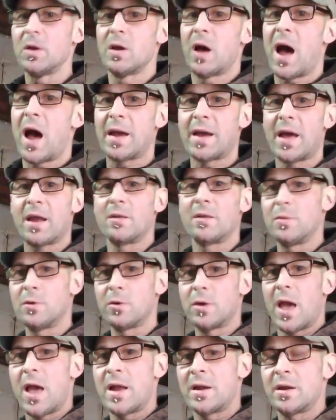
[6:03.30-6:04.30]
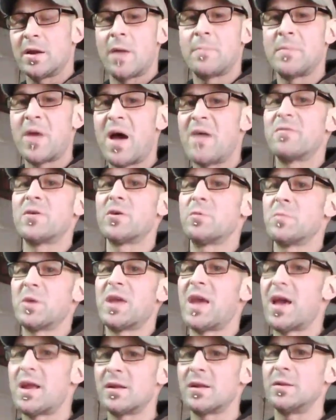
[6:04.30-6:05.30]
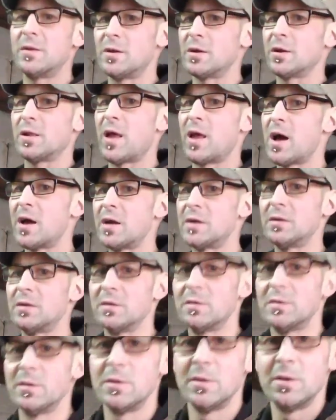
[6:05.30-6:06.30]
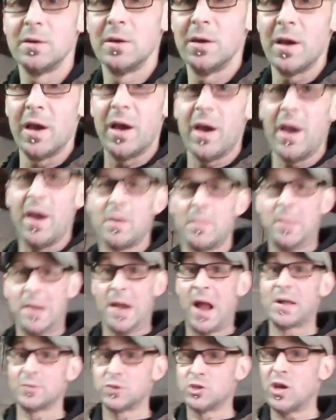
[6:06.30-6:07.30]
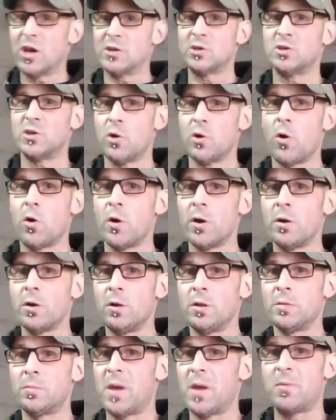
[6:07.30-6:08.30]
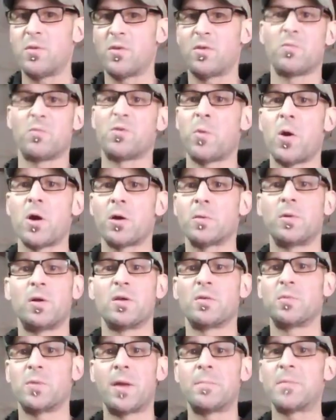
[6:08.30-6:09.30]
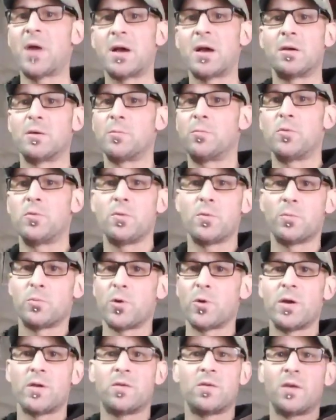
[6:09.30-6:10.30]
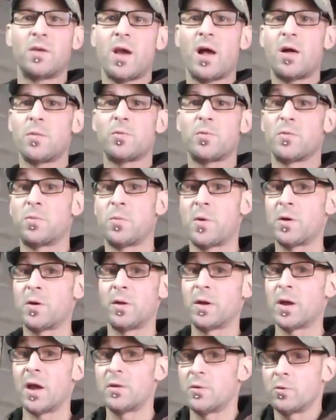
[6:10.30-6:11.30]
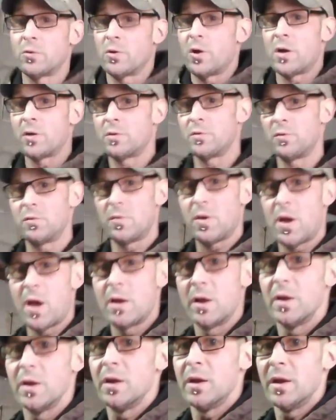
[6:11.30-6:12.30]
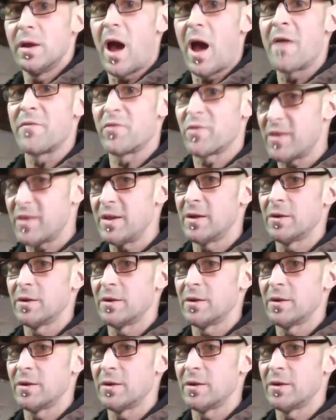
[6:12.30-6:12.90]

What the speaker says: I got to look at it, and I'm not very mechanically inclined. And I mean, I'll change the oil and maybe some spark plugs, but I'm not going to pull the brakes and calipers apart. Like, I don't know how to do that. I've seen